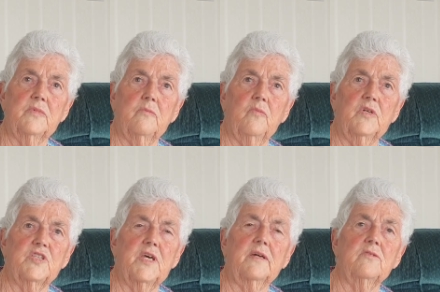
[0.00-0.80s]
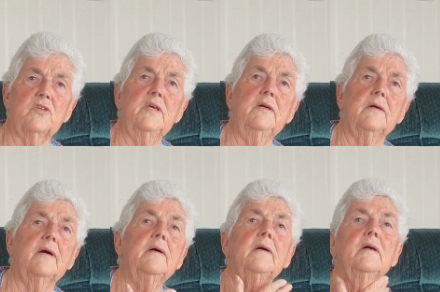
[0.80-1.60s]
Oh, St Mary's here. Yeah.
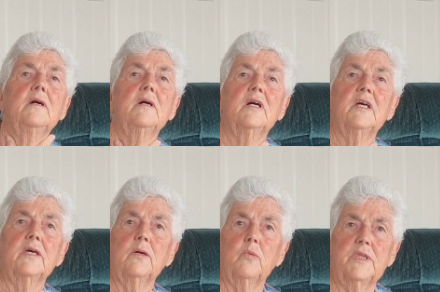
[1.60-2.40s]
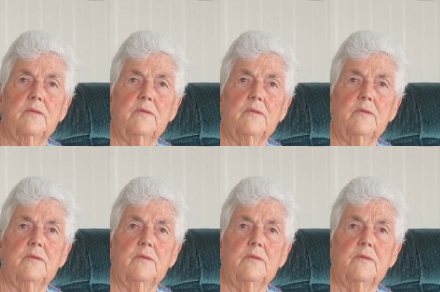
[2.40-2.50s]
All right. Yeah, so you